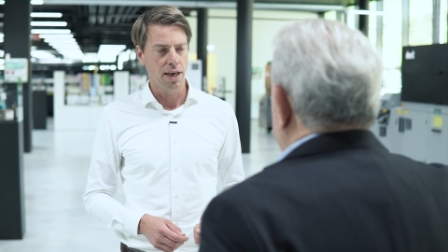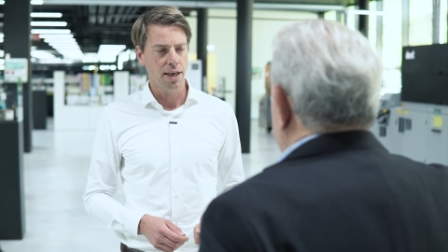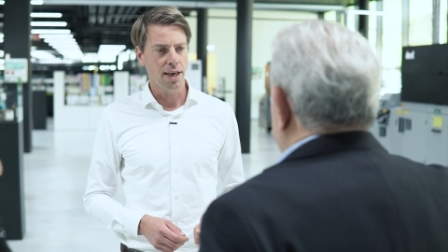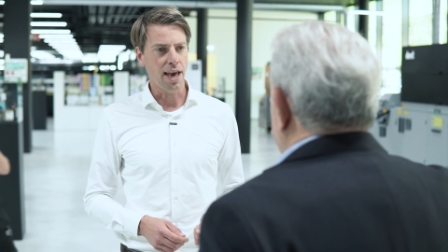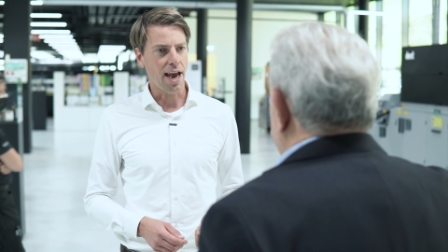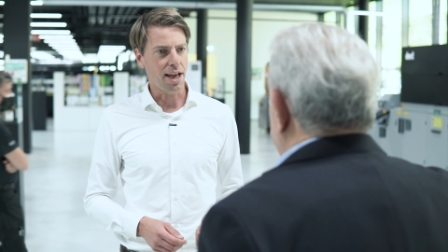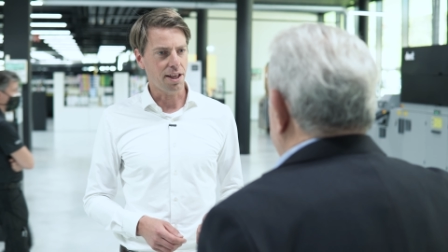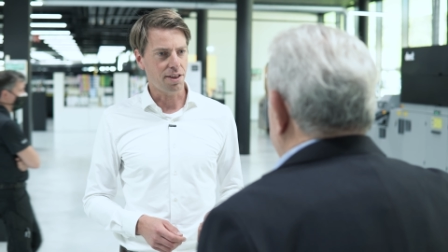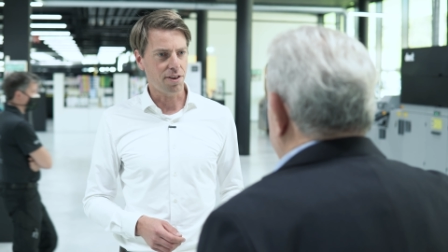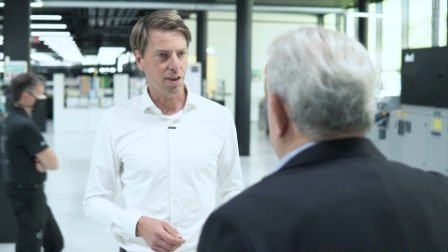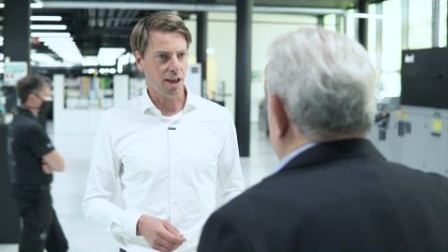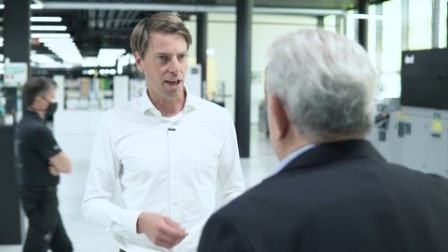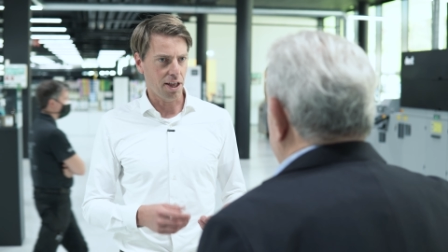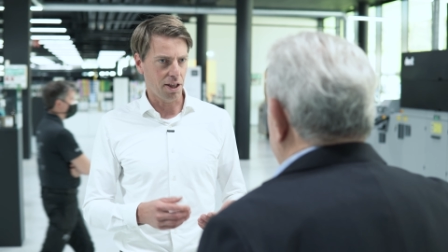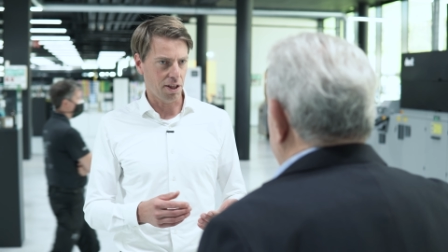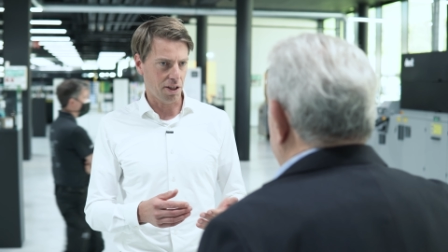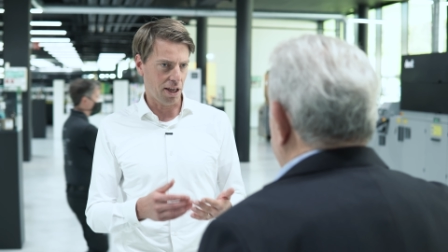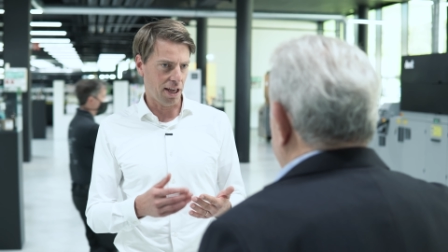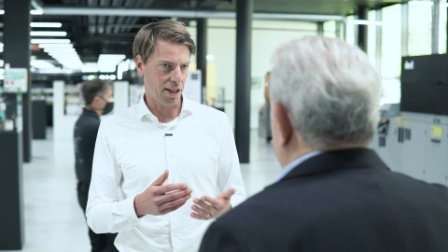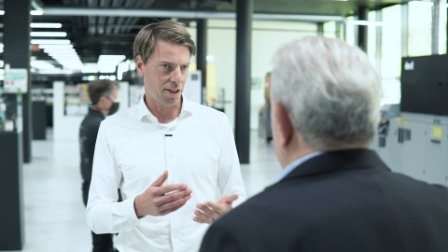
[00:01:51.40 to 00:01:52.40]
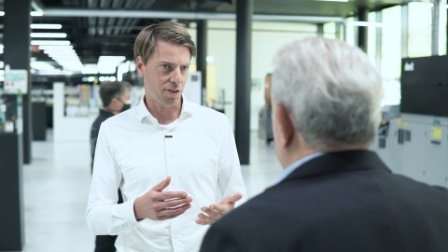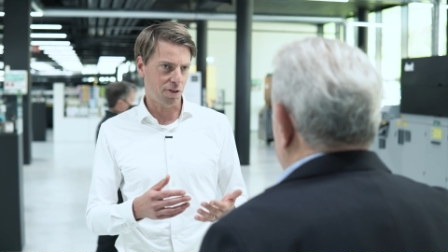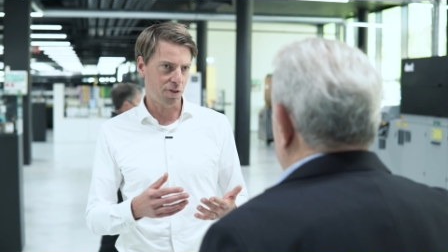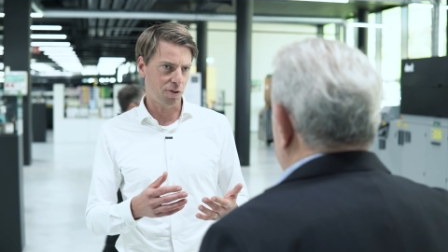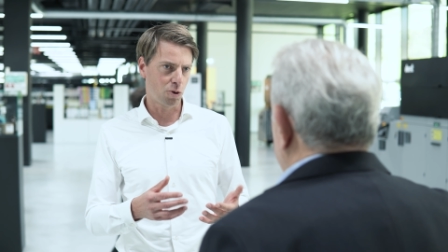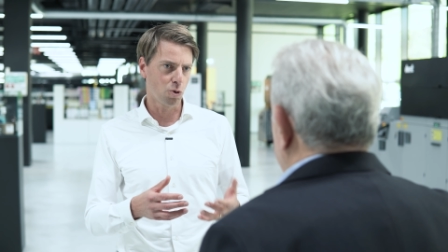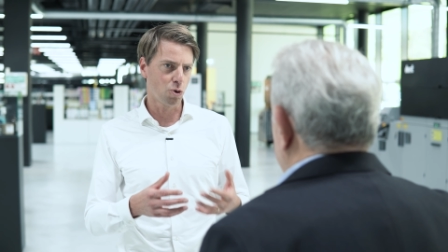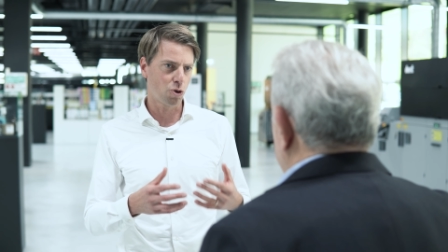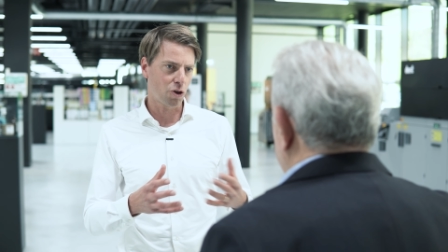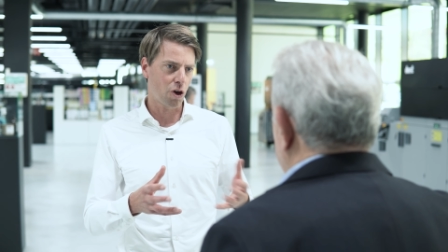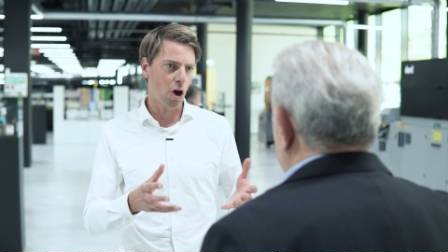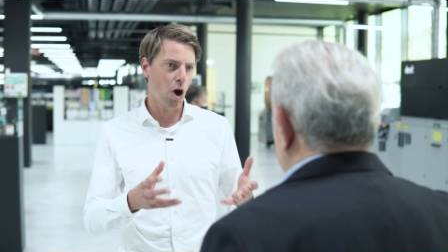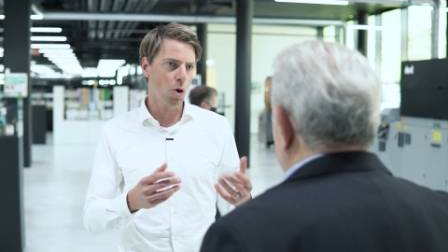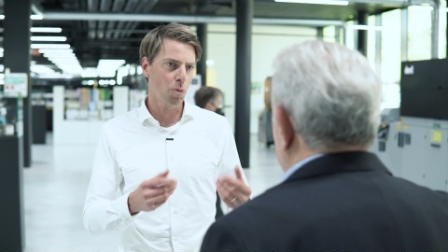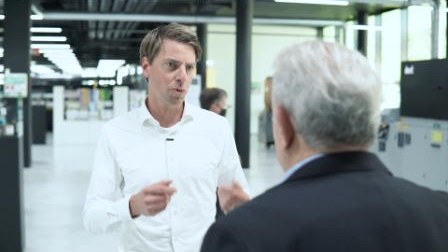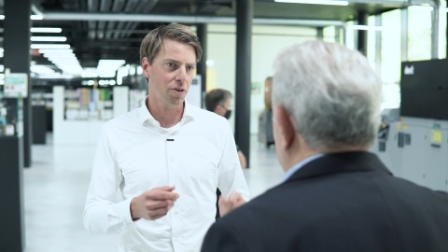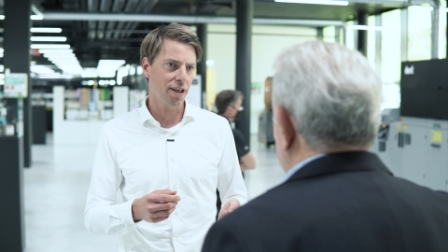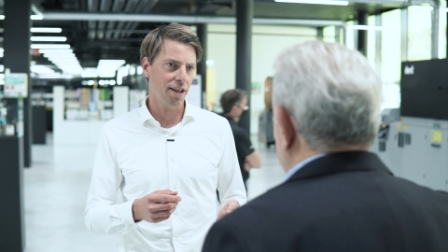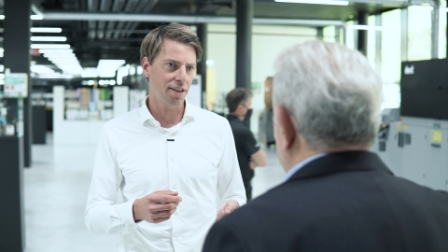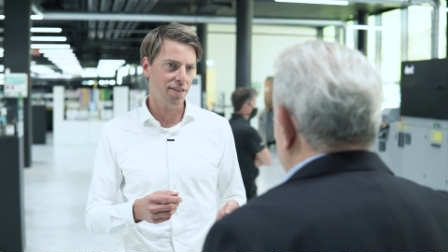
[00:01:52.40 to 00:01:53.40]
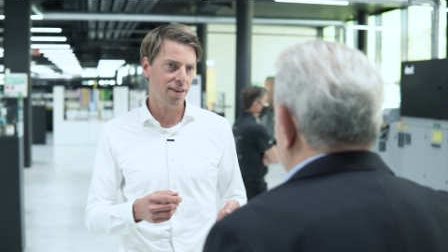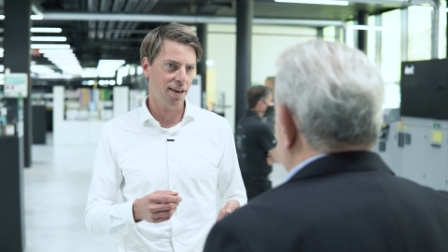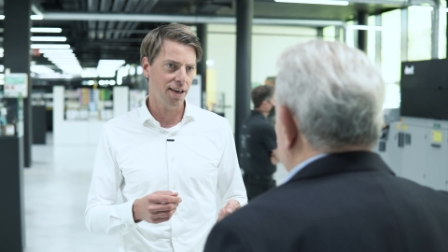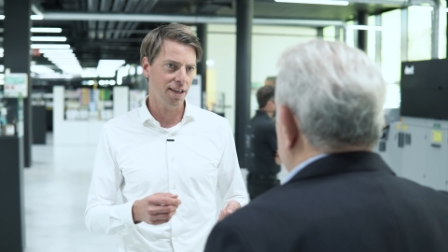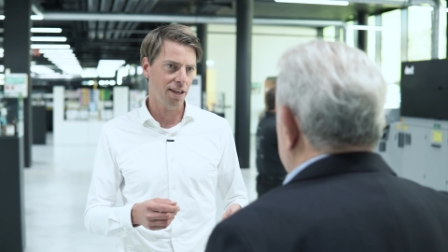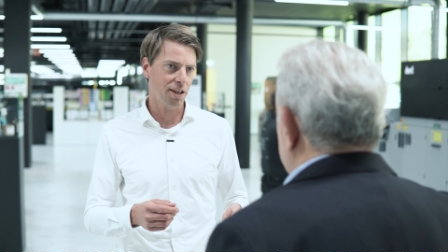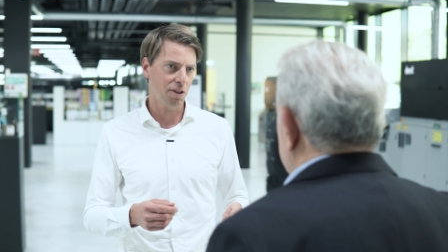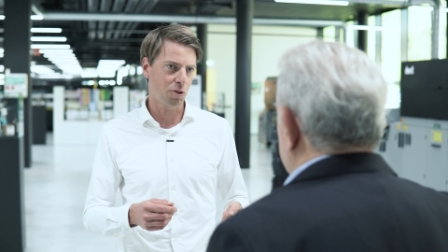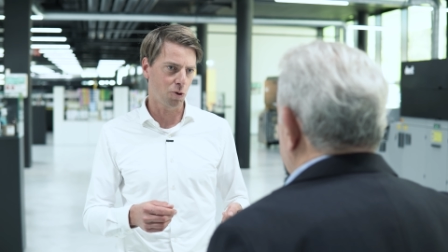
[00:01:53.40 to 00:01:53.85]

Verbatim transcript: Yeah, it's two scopes, let's say,